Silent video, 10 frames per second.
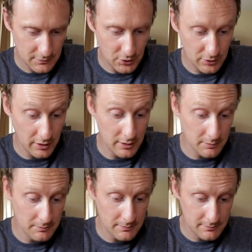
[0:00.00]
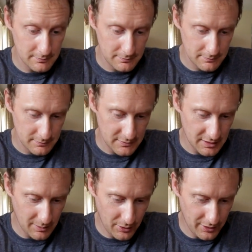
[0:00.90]
Or none of them.
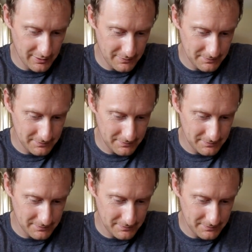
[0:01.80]
Come on.